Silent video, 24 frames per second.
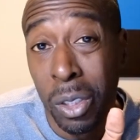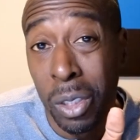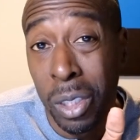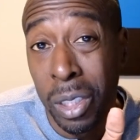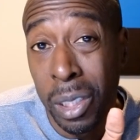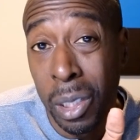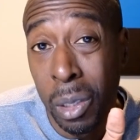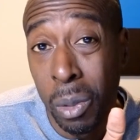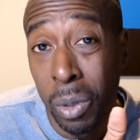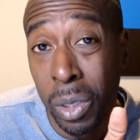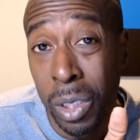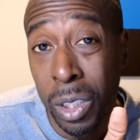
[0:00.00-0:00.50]
a little
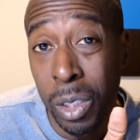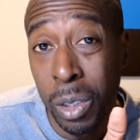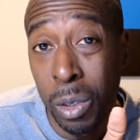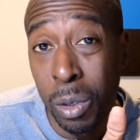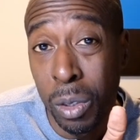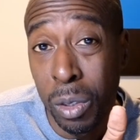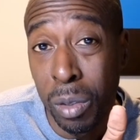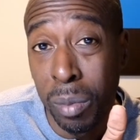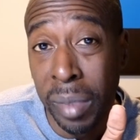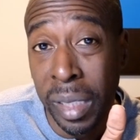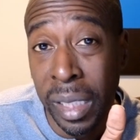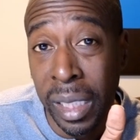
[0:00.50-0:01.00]
slow on
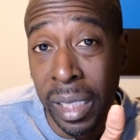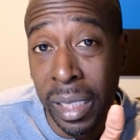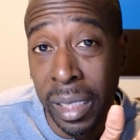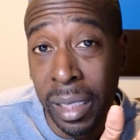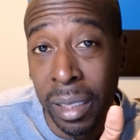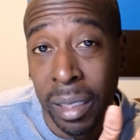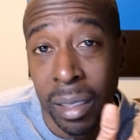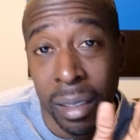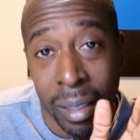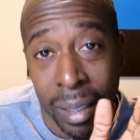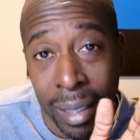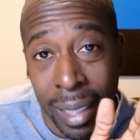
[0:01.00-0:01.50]
social
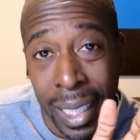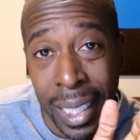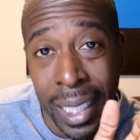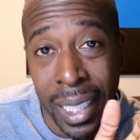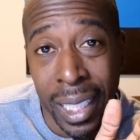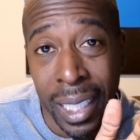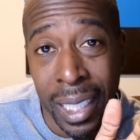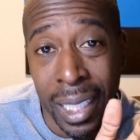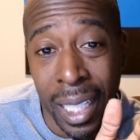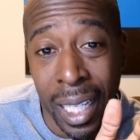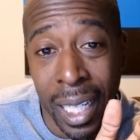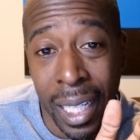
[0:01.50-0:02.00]
media, I
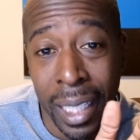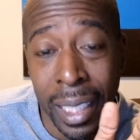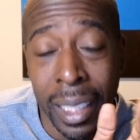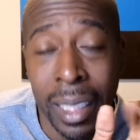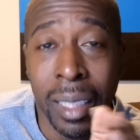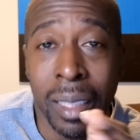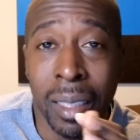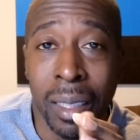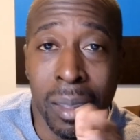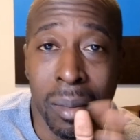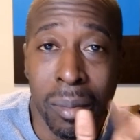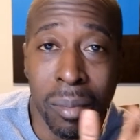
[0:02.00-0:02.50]
can't lie,
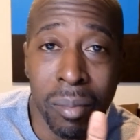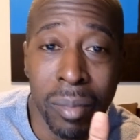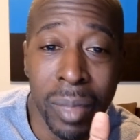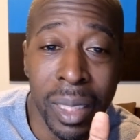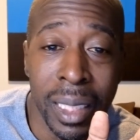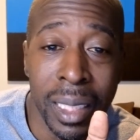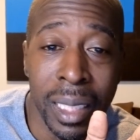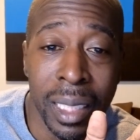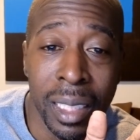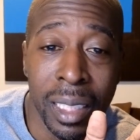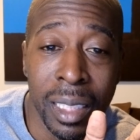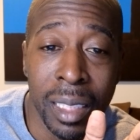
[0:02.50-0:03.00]

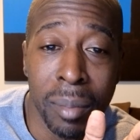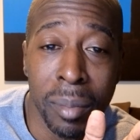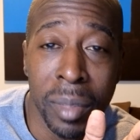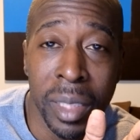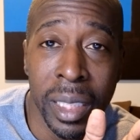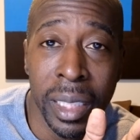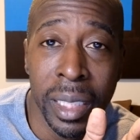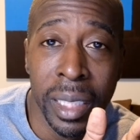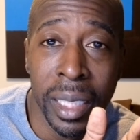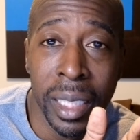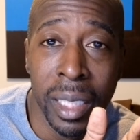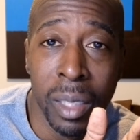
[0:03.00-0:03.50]
but send it to me
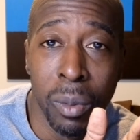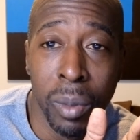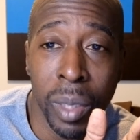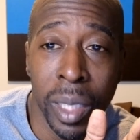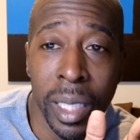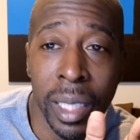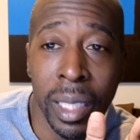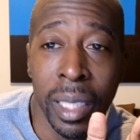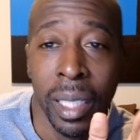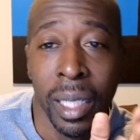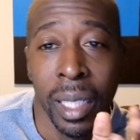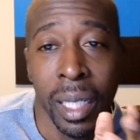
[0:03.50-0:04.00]
there
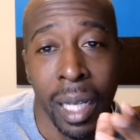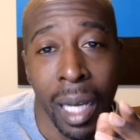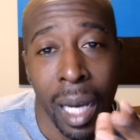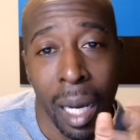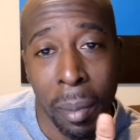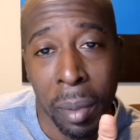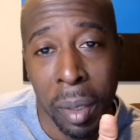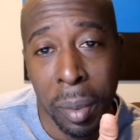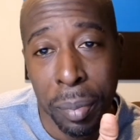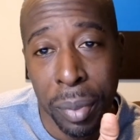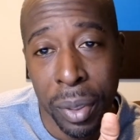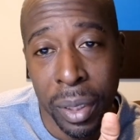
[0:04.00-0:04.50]
anyway.
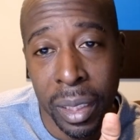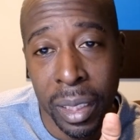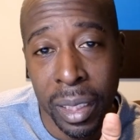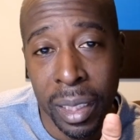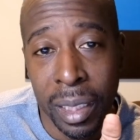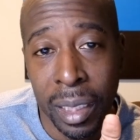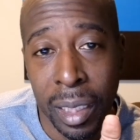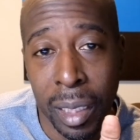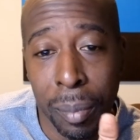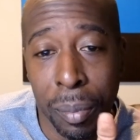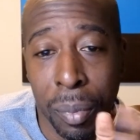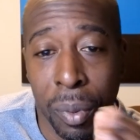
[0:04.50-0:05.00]
I'm going to put
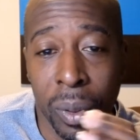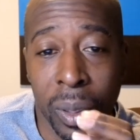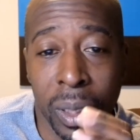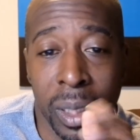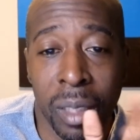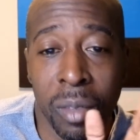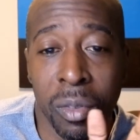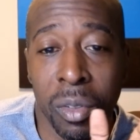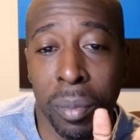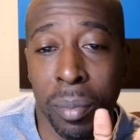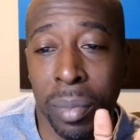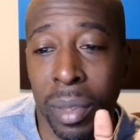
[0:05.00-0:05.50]
this up on
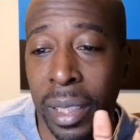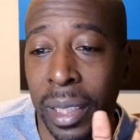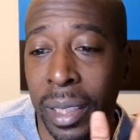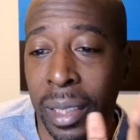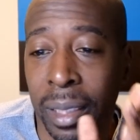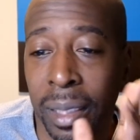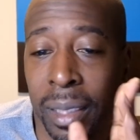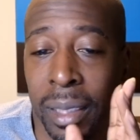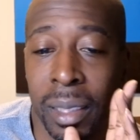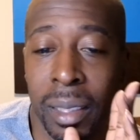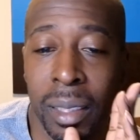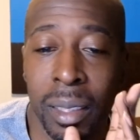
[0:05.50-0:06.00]
different
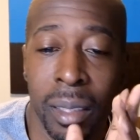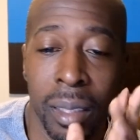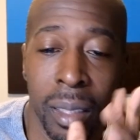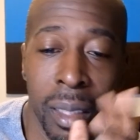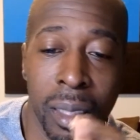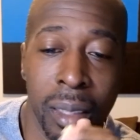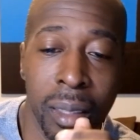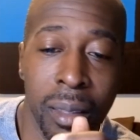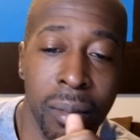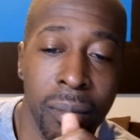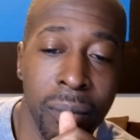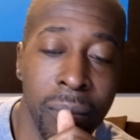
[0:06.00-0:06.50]
places,
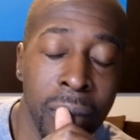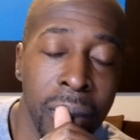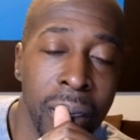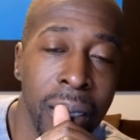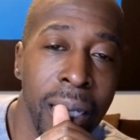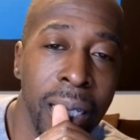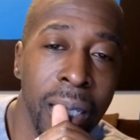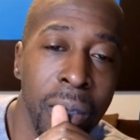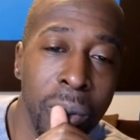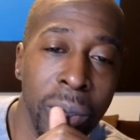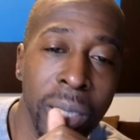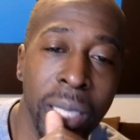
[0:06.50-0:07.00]

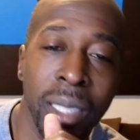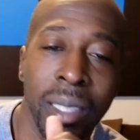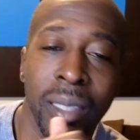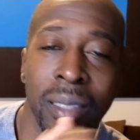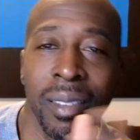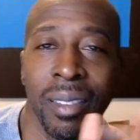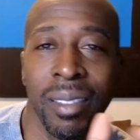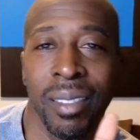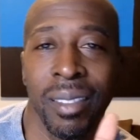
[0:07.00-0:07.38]
Anyway,